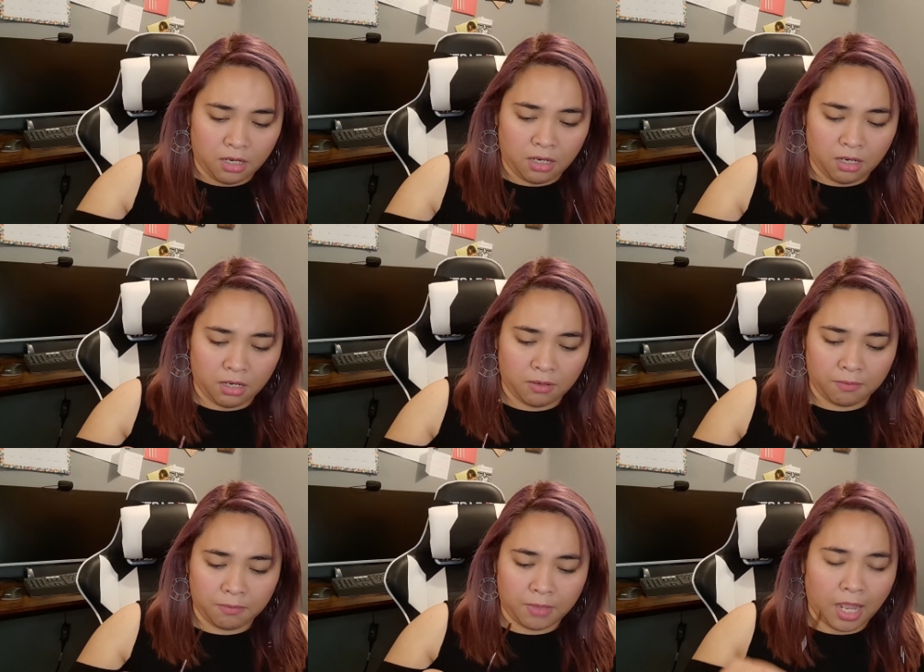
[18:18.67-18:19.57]

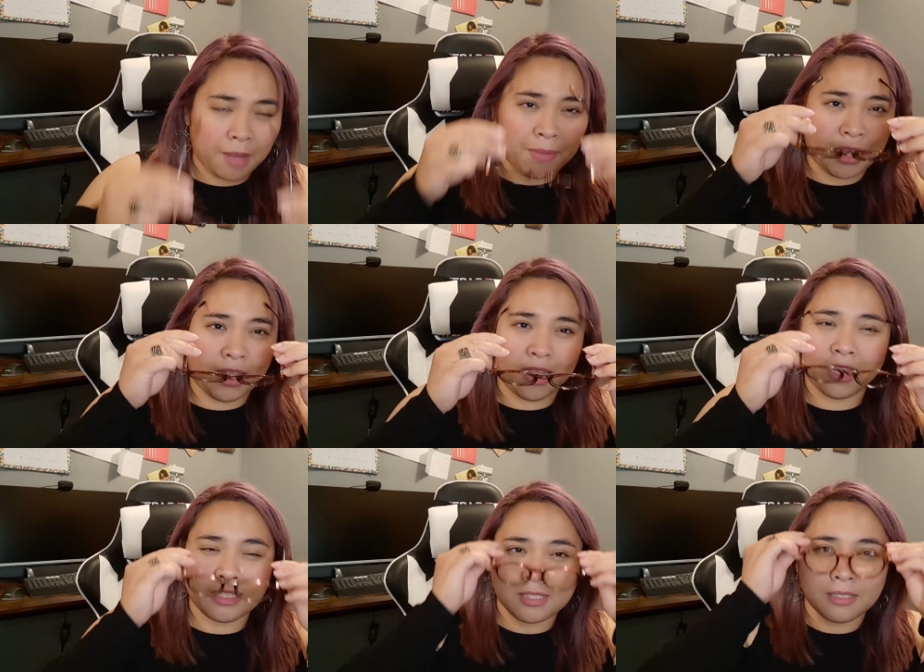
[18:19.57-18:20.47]
um, I mean
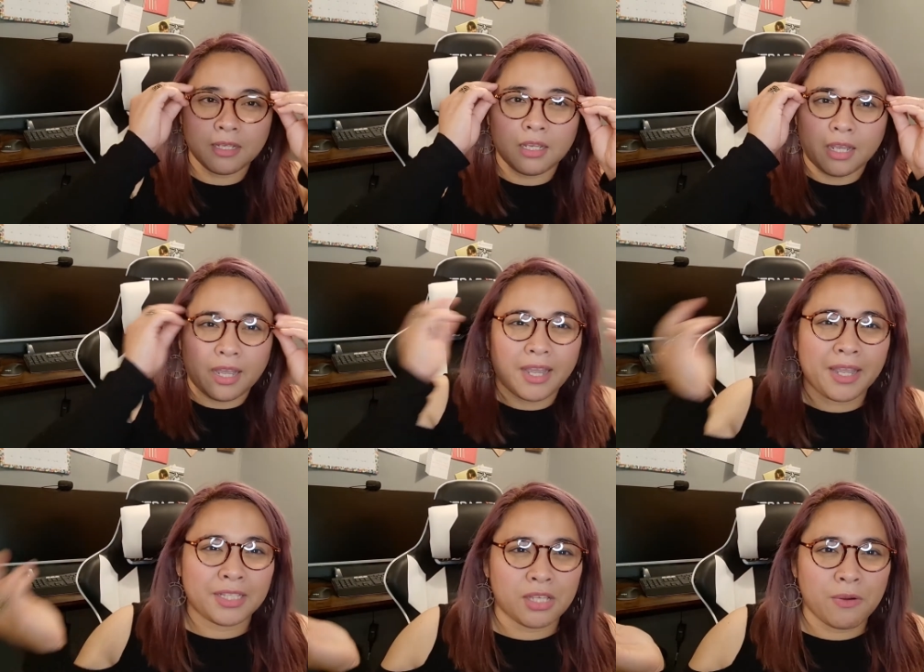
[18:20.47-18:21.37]
it's
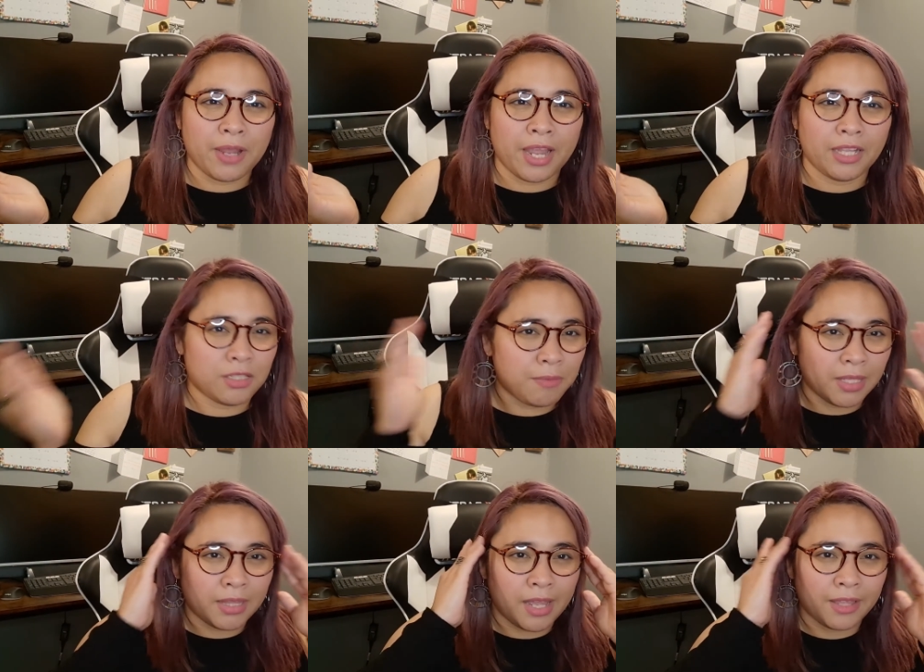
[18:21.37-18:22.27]
it's okay to me
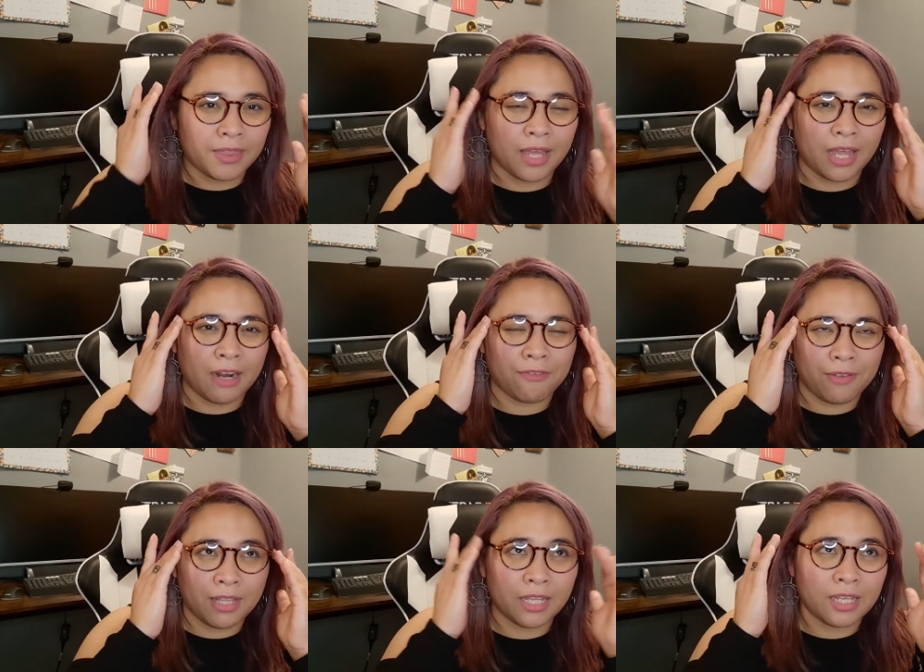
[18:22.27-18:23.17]
like that I
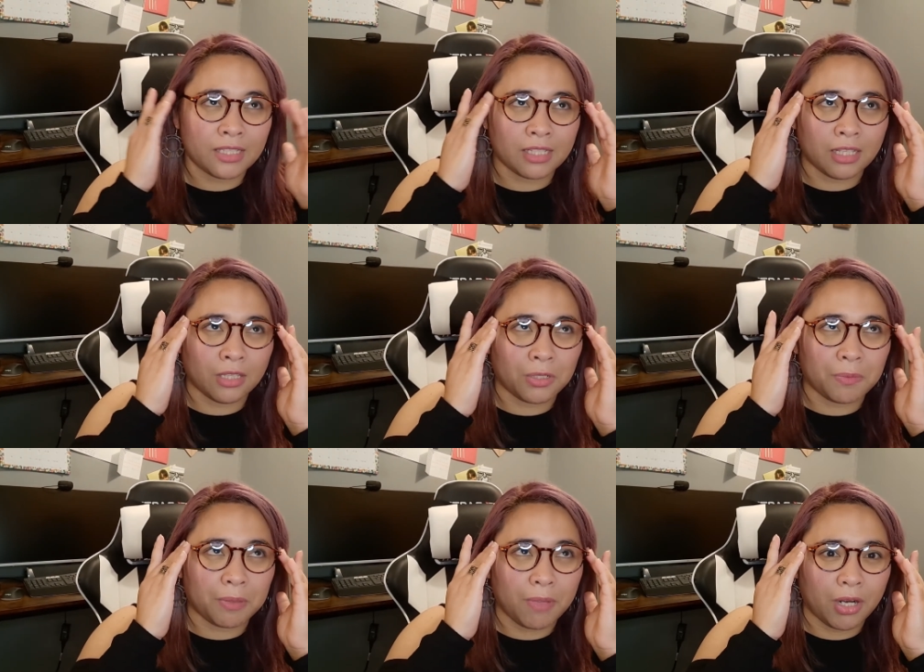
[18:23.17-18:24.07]
feel like it's a little
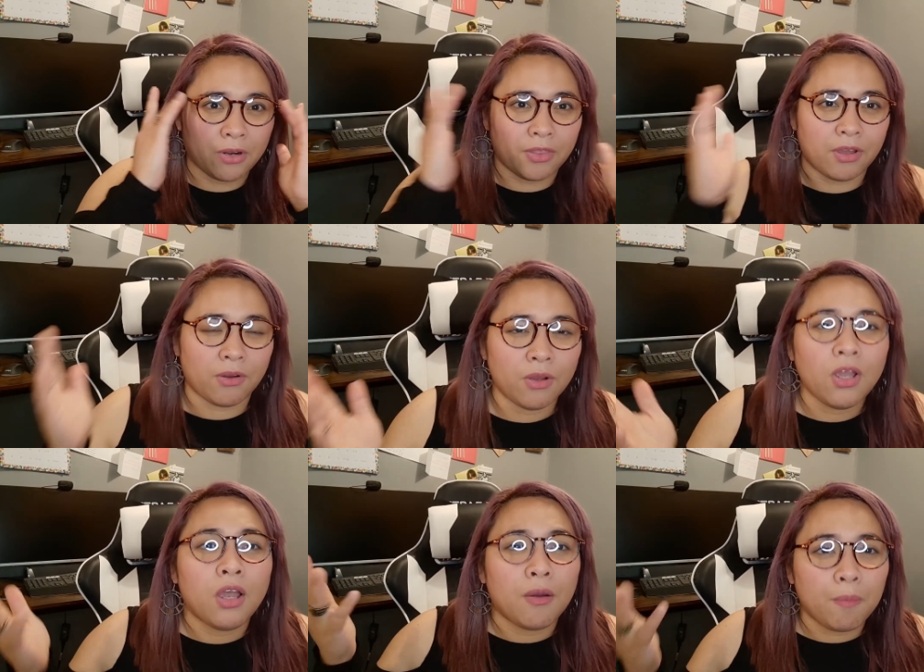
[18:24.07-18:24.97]
bit bigger though
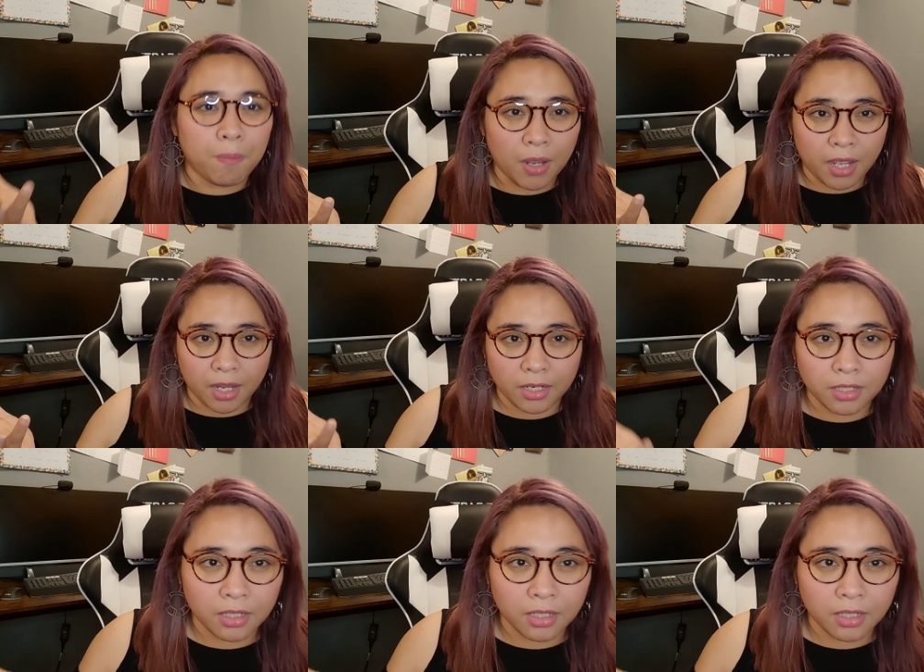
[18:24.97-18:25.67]
but